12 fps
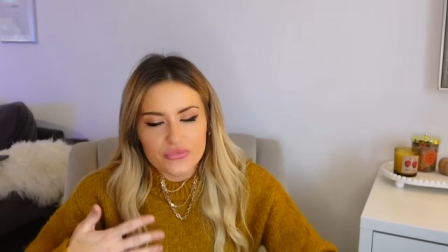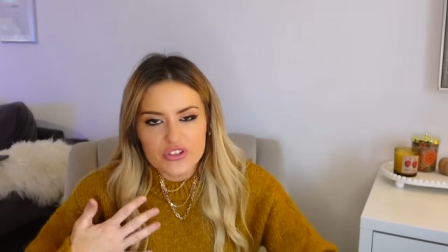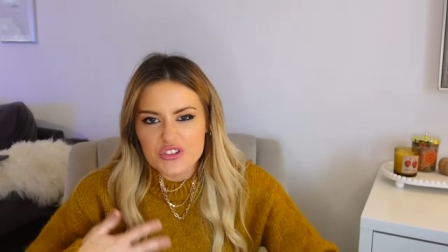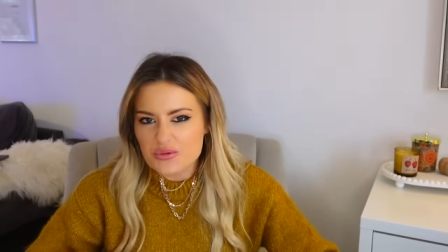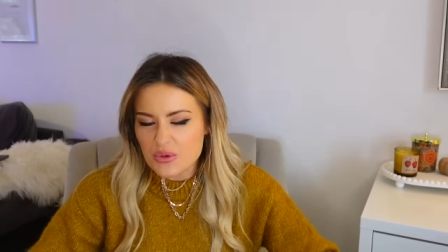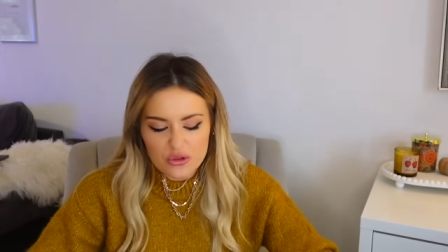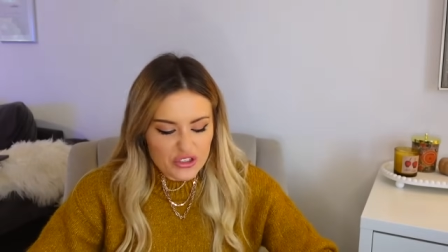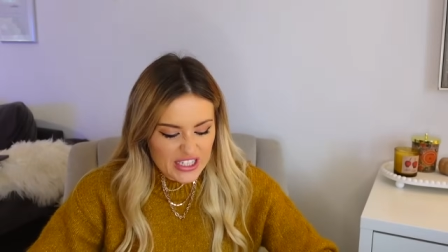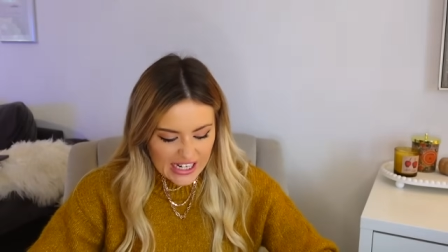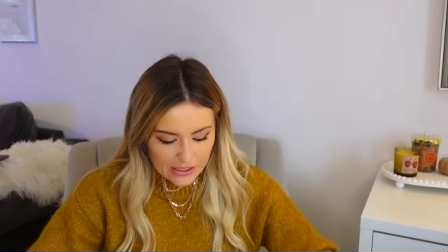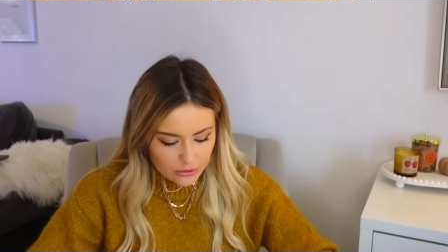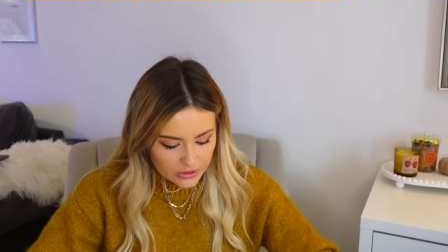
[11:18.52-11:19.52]
smoothed
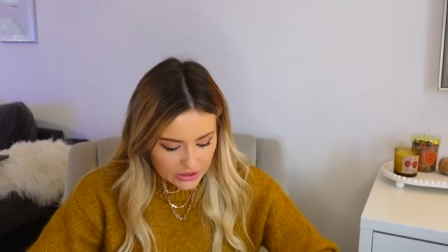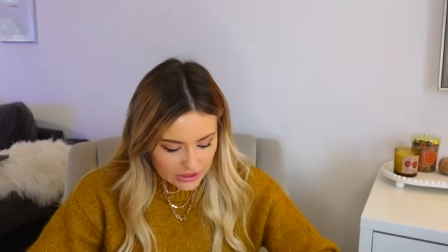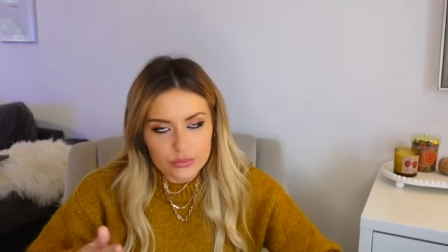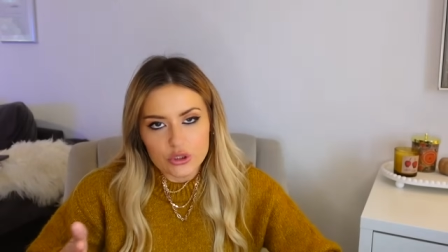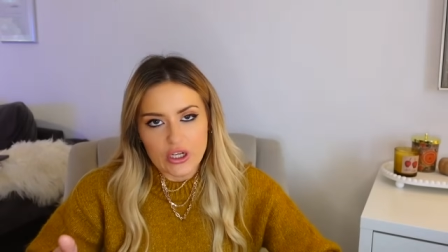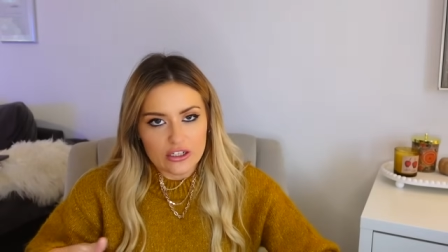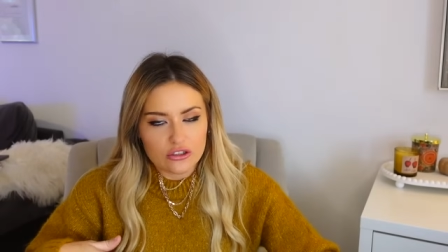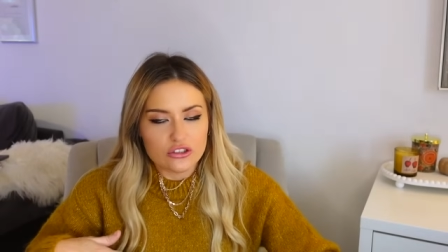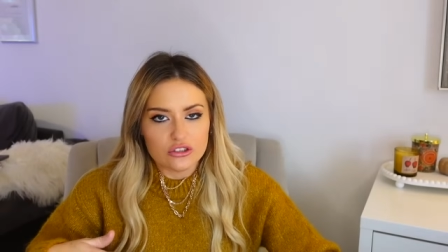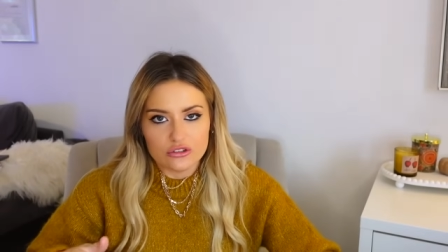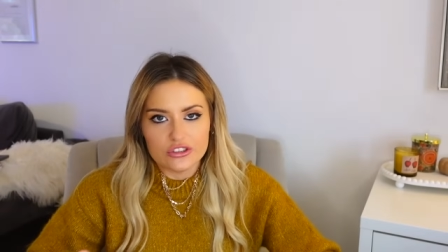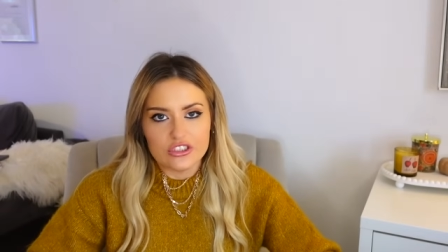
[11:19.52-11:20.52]
out, but I
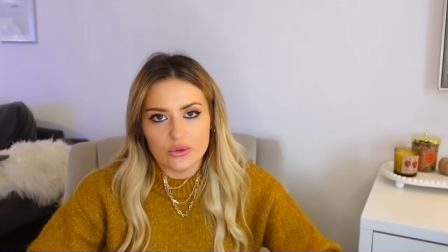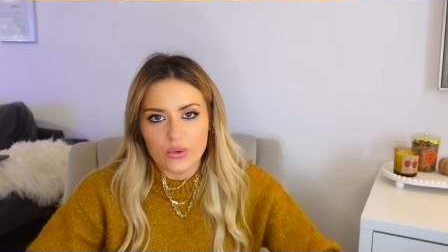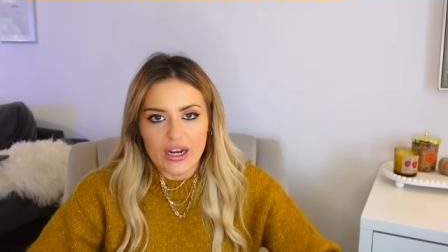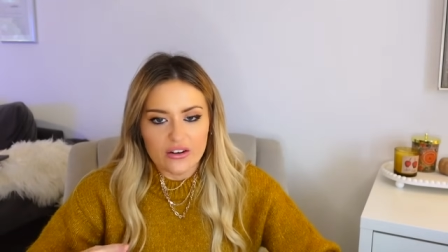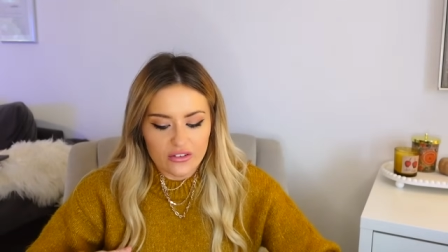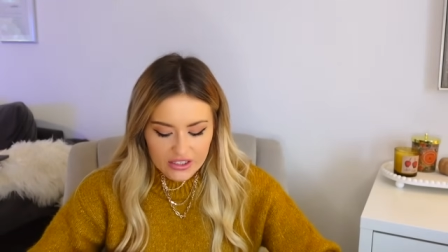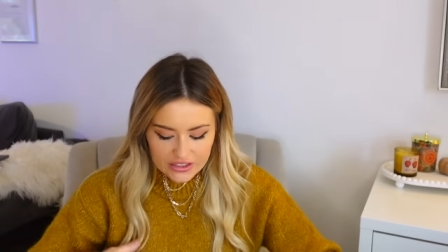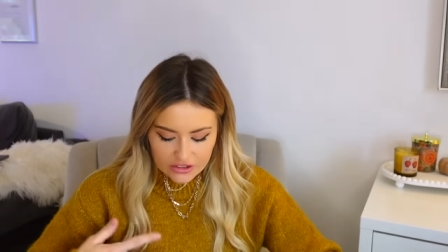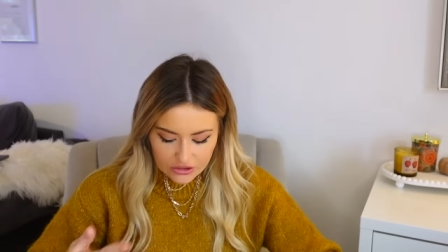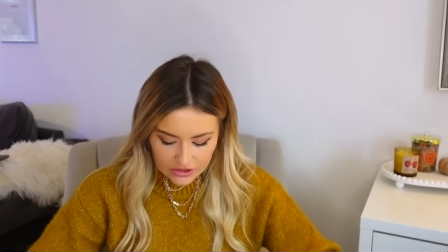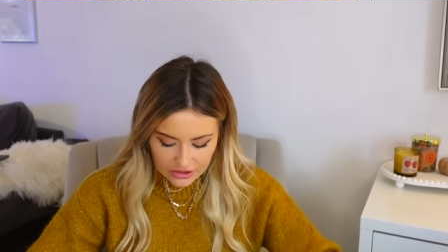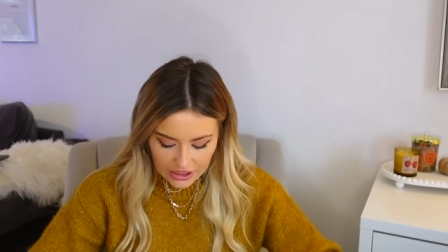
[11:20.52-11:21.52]
could also wear it as
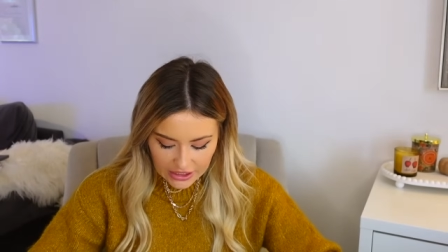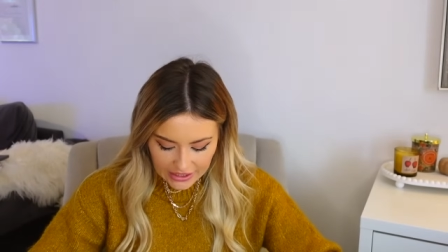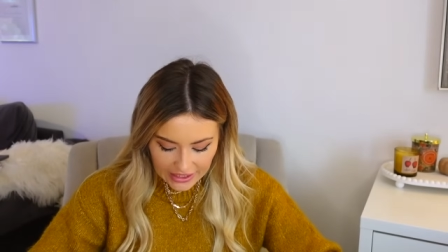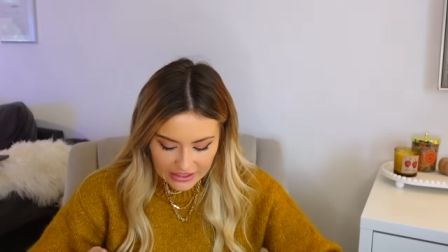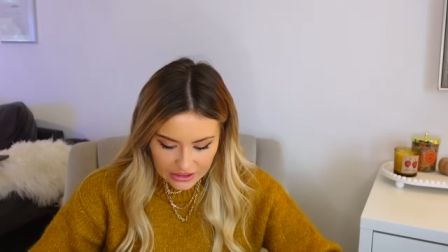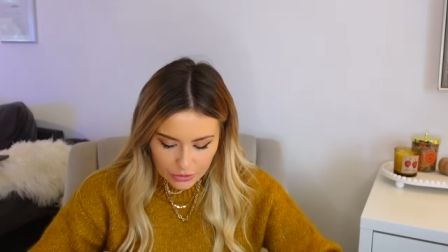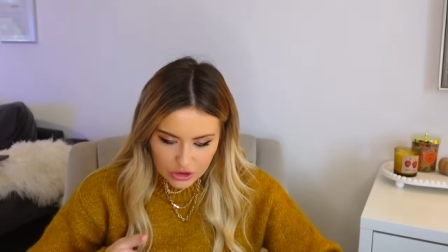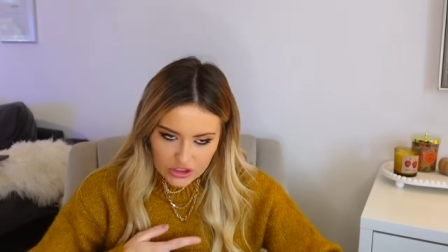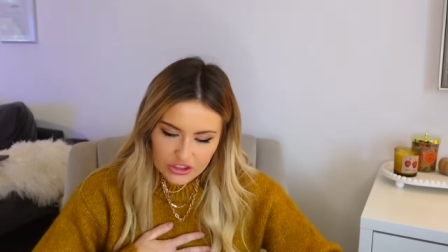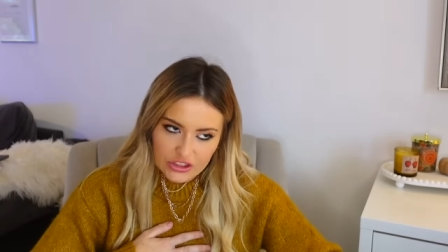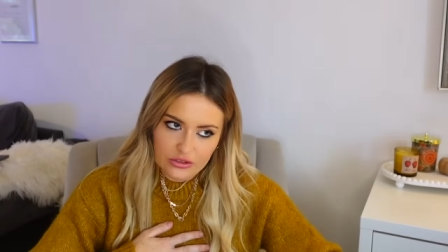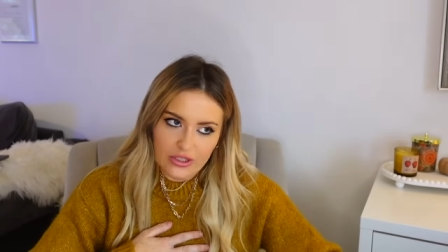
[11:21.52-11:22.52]
just, like, as a
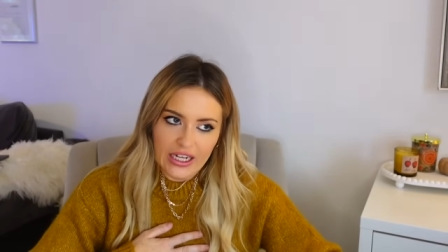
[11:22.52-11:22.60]
bodysuit.